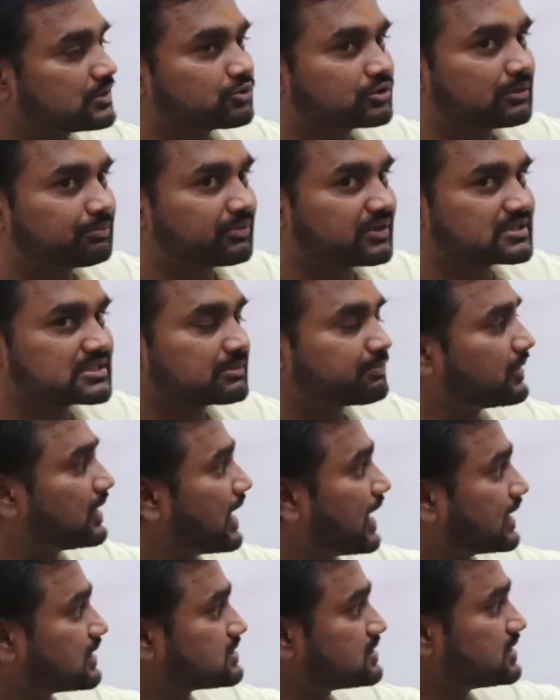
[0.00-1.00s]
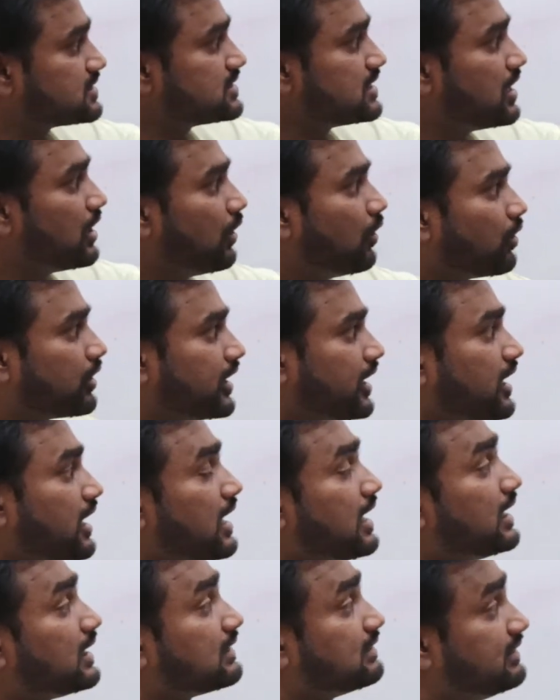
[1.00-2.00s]
to the principal axis,
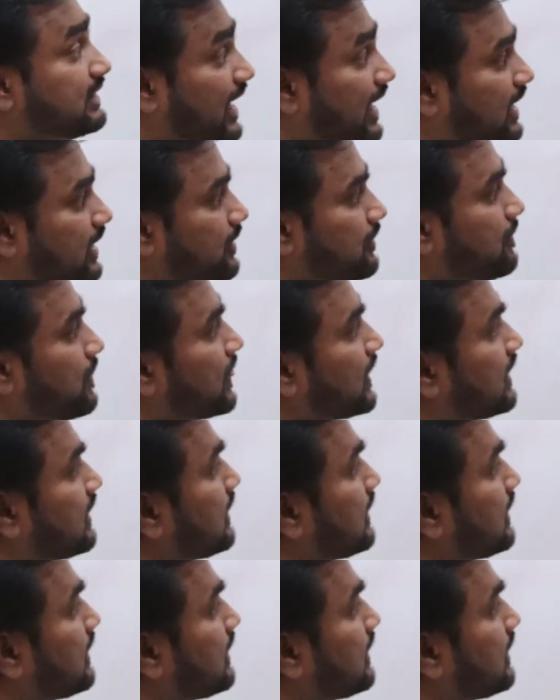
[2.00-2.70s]
okay, then